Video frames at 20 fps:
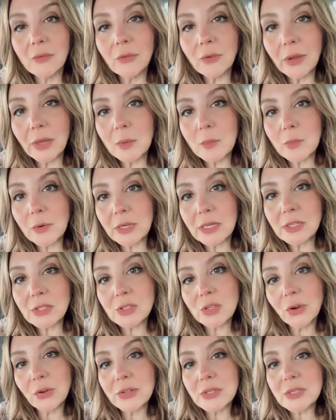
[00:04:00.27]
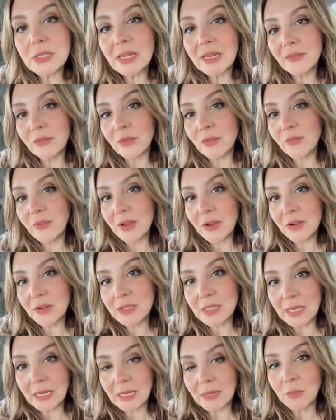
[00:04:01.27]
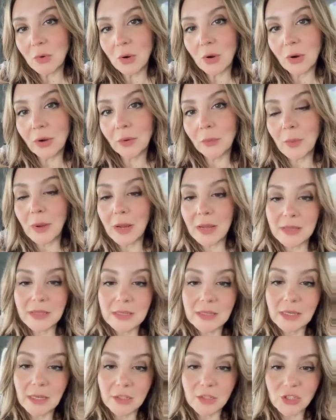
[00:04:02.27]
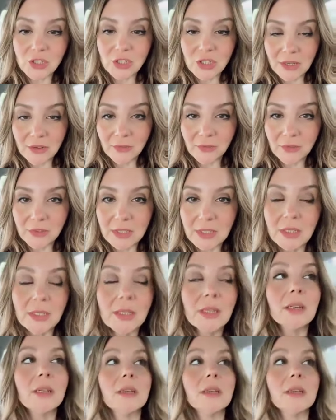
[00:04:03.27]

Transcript: covering Britney's current state of affairs anymore. Why the sudden shift?